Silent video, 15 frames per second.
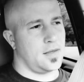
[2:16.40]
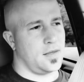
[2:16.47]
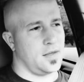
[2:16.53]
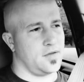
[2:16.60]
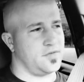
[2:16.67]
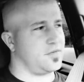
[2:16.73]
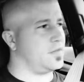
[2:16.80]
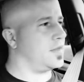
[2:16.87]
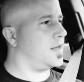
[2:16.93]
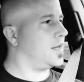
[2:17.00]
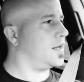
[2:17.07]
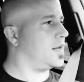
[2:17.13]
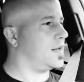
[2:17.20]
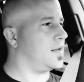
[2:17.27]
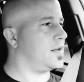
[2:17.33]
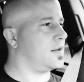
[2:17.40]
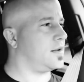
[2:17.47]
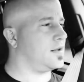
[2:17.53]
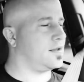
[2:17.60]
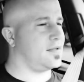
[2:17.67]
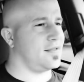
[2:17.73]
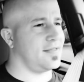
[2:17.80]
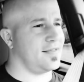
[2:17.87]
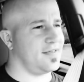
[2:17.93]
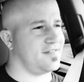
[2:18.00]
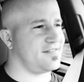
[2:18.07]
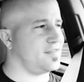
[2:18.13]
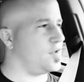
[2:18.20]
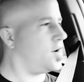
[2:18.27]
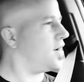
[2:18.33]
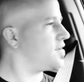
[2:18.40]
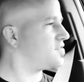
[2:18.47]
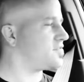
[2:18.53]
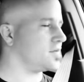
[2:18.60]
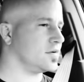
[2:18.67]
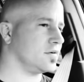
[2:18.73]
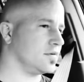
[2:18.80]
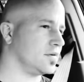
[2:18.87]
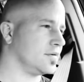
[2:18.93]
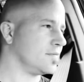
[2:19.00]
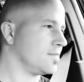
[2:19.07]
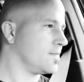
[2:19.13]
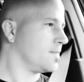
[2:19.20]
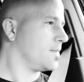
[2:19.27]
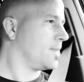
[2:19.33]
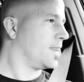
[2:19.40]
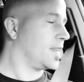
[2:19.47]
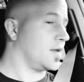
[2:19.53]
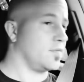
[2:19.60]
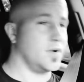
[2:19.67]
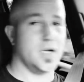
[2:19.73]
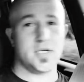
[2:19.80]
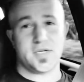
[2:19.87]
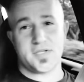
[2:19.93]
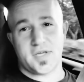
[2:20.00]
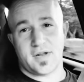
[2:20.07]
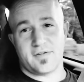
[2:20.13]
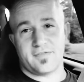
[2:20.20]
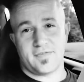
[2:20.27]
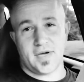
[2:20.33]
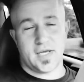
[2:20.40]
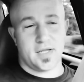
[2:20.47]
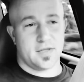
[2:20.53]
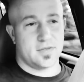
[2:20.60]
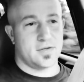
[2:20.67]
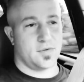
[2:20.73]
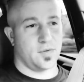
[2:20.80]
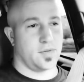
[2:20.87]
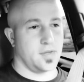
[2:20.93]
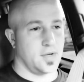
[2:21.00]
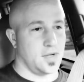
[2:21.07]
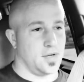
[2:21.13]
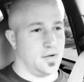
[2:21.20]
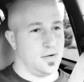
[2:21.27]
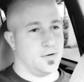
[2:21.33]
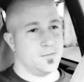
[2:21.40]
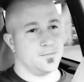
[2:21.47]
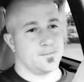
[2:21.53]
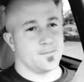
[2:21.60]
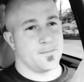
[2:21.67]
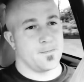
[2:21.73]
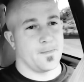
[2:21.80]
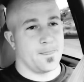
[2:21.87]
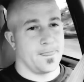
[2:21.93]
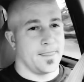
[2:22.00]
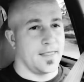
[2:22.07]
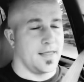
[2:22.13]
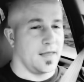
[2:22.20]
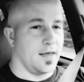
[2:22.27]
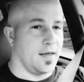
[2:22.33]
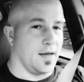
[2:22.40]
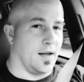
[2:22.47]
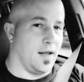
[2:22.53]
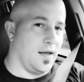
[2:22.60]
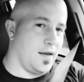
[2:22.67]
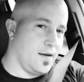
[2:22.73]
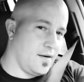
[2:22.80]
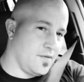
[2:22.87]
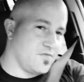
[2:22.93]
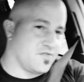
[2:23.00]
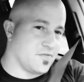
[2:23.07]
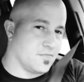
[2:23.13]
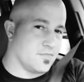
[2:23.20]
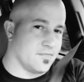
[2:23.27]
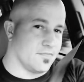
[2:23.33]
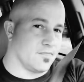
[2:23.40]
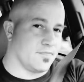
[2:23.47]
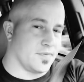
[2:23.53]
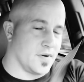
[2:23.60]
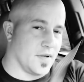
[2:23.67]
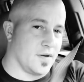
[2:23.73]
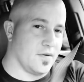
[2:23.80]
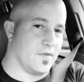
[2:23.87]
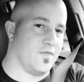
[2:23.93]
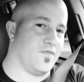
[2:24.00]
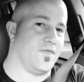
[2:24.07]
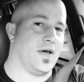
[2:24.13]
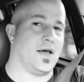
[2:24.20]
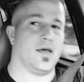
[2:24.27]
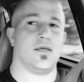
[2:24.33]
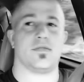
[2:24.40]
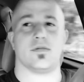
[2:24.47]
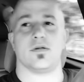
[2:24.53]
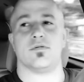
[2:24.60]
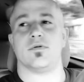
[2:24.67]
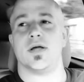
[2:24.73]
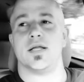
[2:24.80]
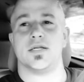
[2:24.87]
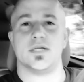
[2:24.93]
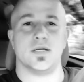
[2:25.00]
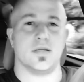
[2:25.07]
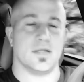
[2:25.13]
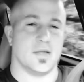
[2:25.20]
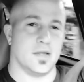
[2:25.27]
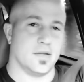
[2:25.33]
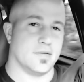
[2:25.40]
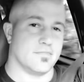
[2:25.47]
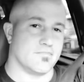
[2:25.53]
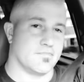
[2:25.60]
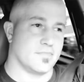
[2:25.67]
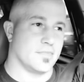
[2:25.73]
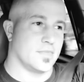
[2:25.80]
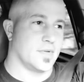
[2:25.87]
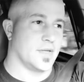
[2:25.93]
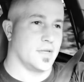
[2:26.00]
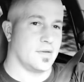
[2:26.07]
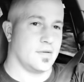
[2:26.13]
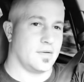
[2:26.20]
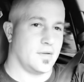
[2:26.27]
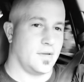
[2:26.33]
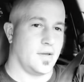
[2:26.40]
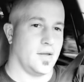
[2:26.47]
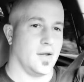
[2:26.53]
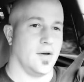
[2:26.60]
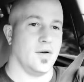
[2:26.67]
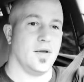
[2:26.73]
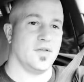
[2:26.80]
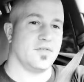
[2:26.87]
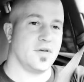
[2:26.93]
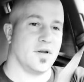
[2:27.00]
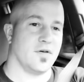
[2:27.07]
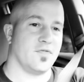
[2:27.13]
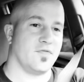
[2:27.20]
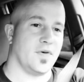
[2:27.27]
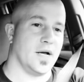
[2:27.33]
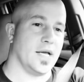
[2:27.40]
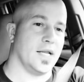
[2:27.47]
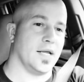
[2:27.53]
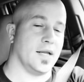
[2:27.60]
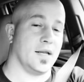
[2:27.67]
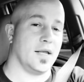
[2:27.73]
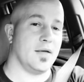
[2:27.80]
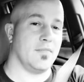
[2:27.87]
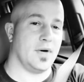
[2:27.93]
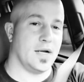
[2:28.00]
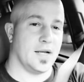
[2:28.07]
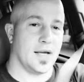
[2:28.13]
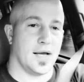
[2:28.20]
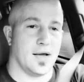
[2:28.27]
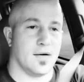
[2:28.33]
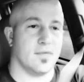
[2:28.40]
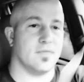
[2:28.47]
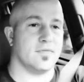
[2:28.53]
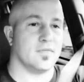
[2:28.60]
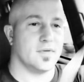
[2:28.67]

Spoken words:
is that this lawsuit, Reggie's going to fight it tooth and nail. And I have some pretty good faith in Reggie that, you know, he's going to fight it, and he might have